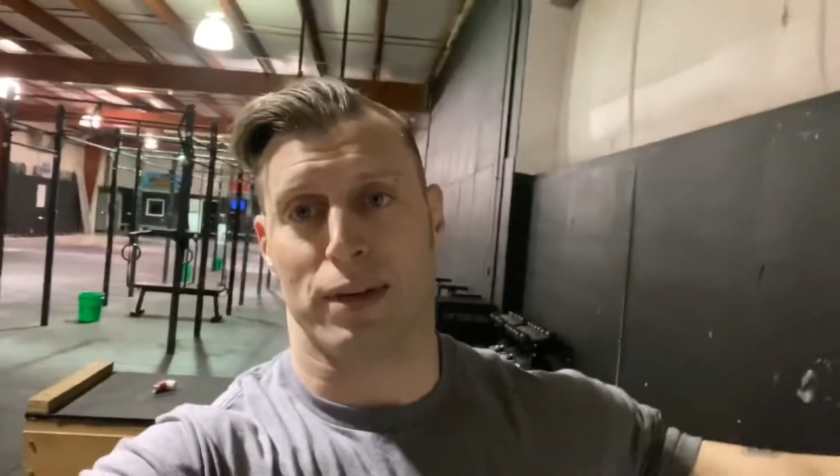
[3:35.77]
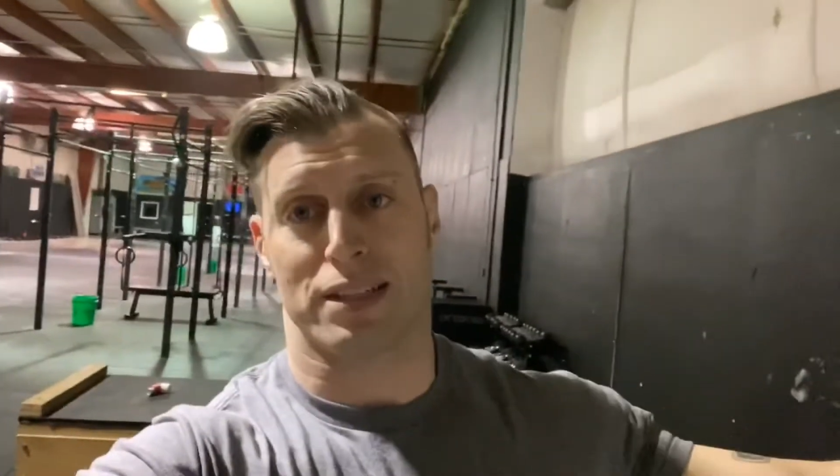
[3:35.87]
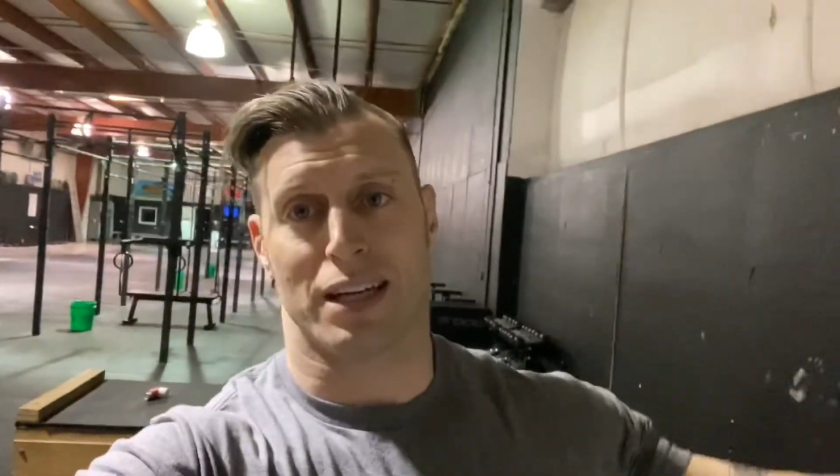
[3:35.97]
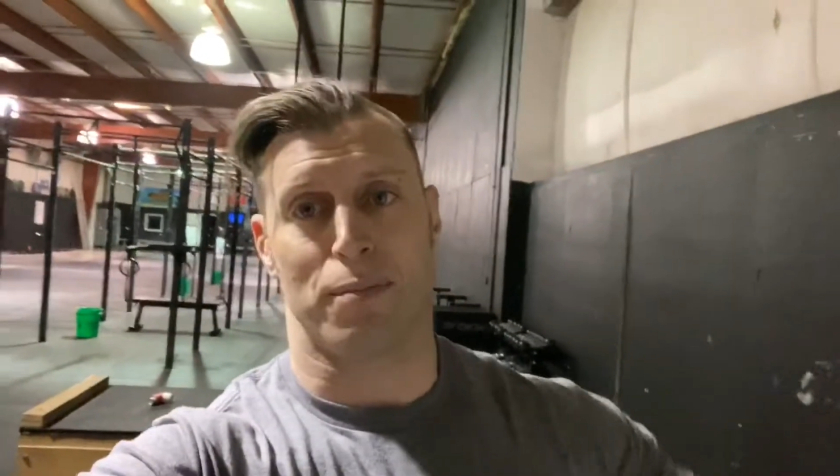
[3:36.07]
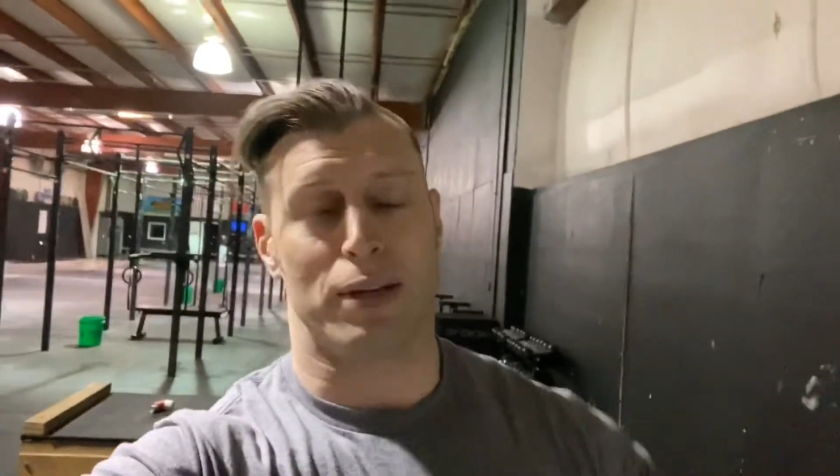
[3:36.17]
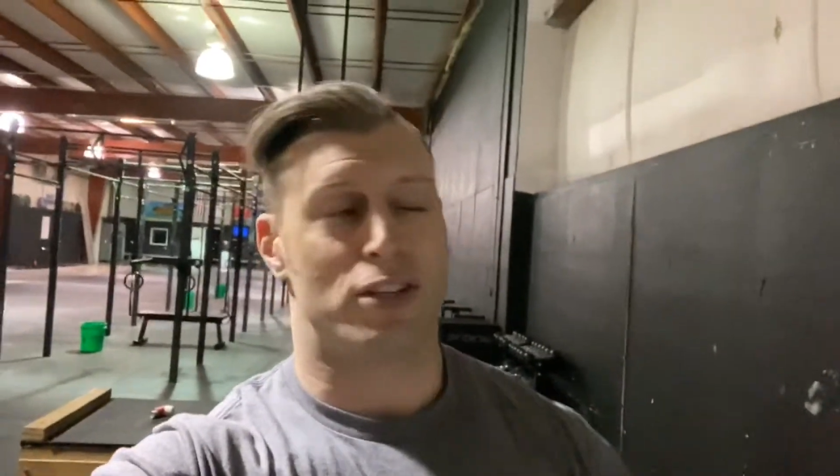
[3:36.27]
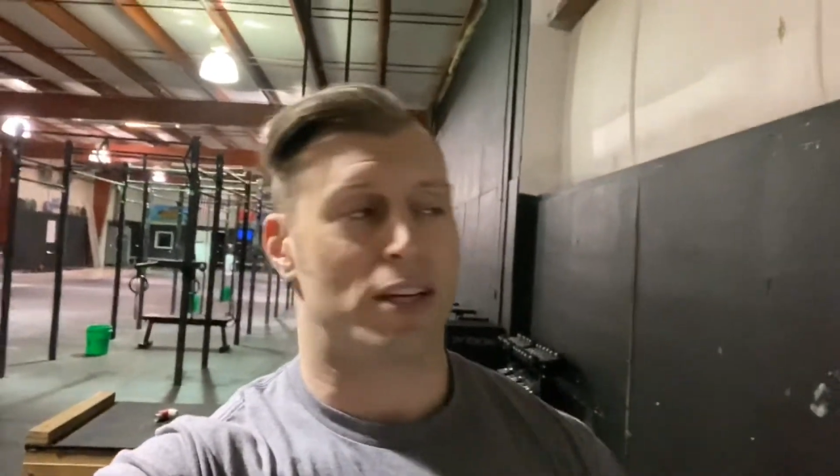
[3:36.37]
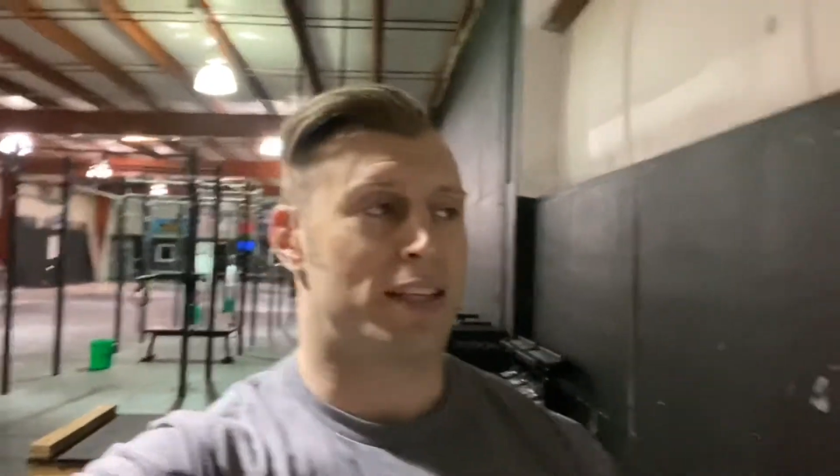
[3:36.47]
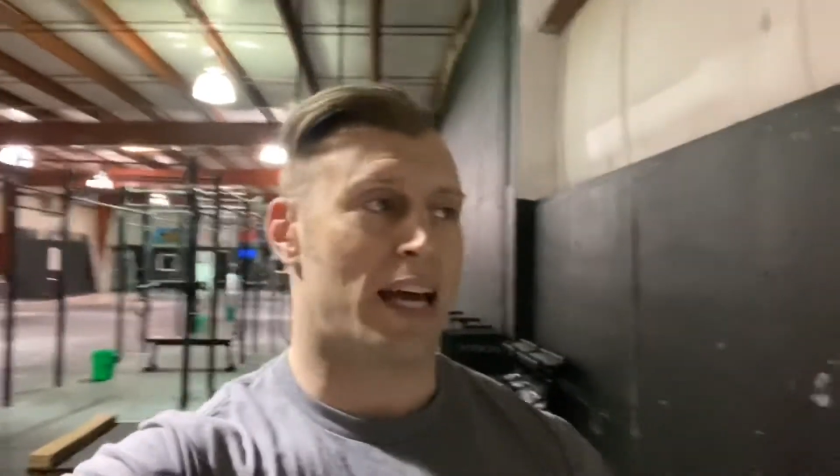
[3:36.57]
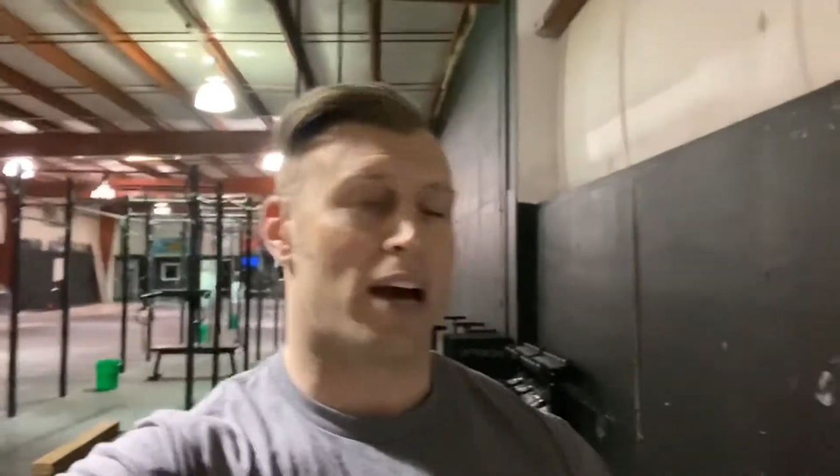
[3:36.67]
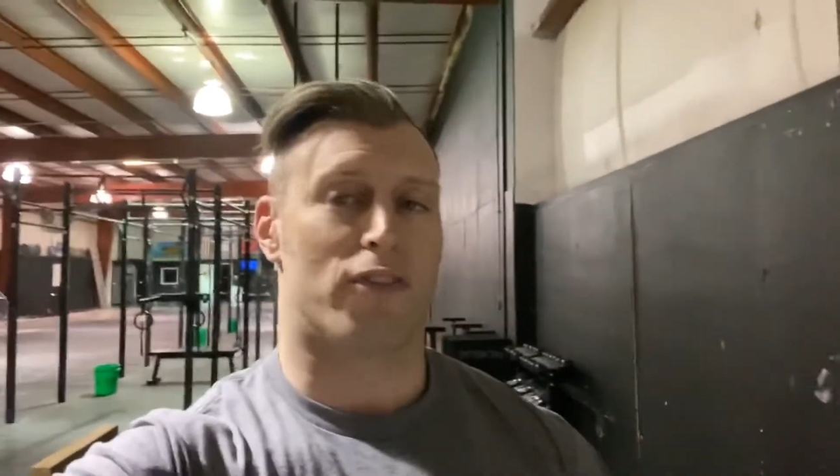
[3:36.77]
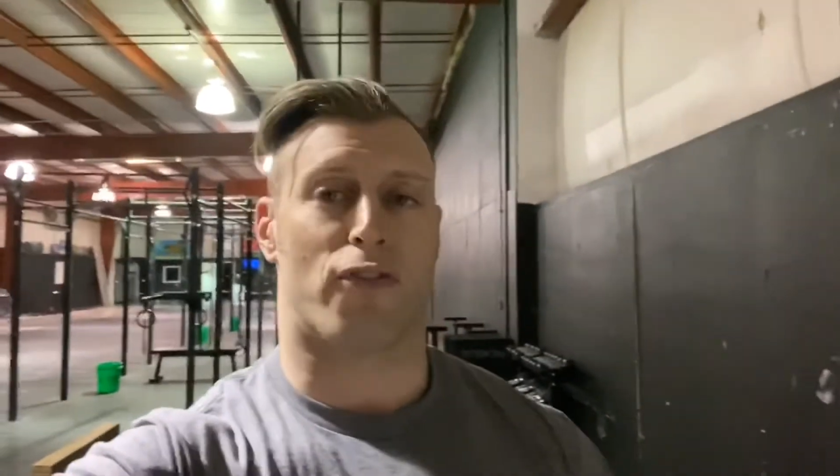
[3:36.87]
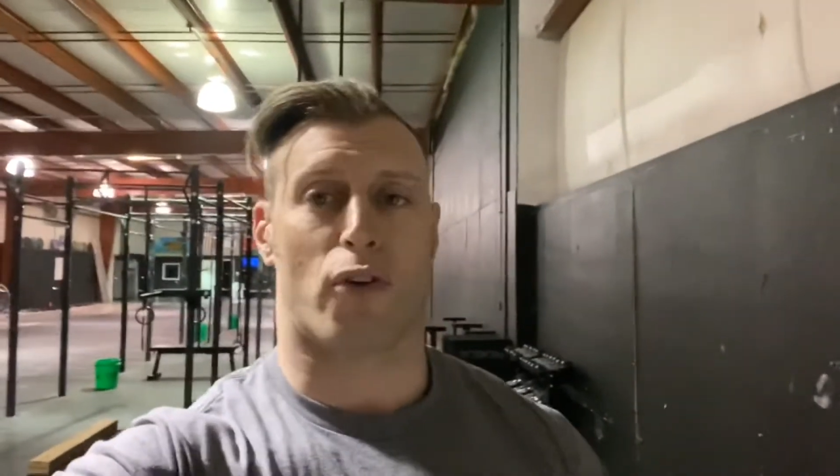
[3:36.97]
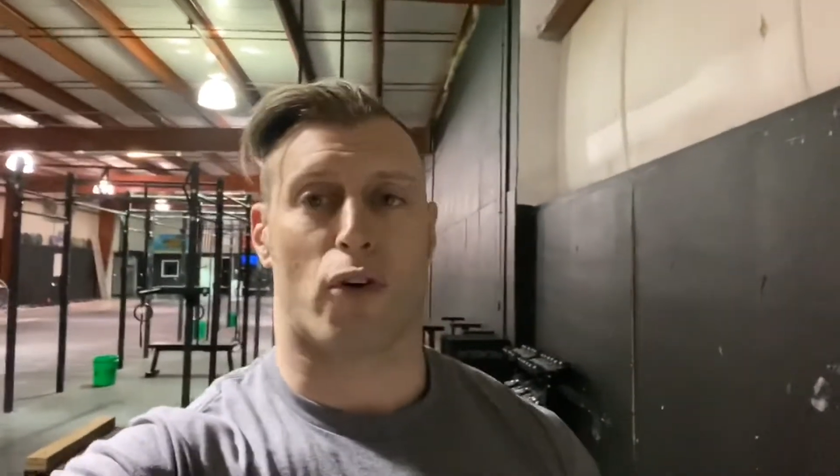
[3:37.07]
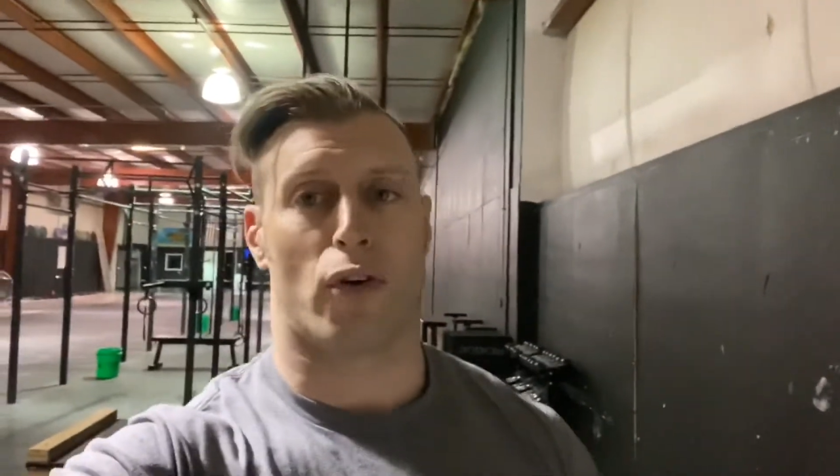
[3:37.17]
is gonna be shut down
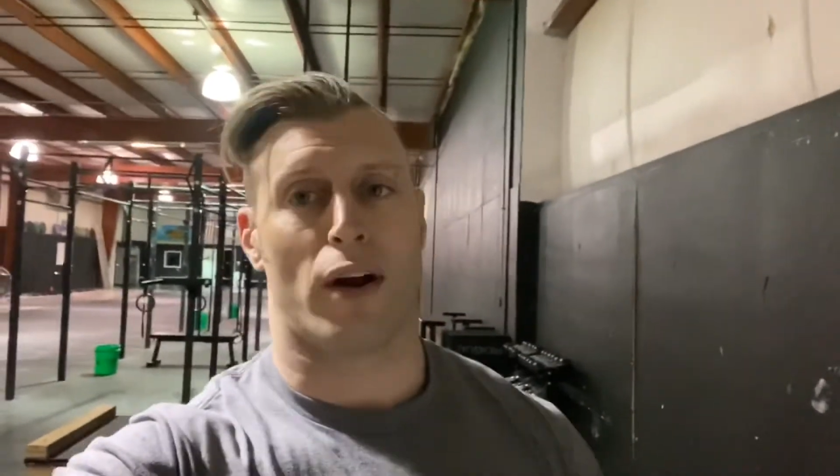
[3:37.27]
for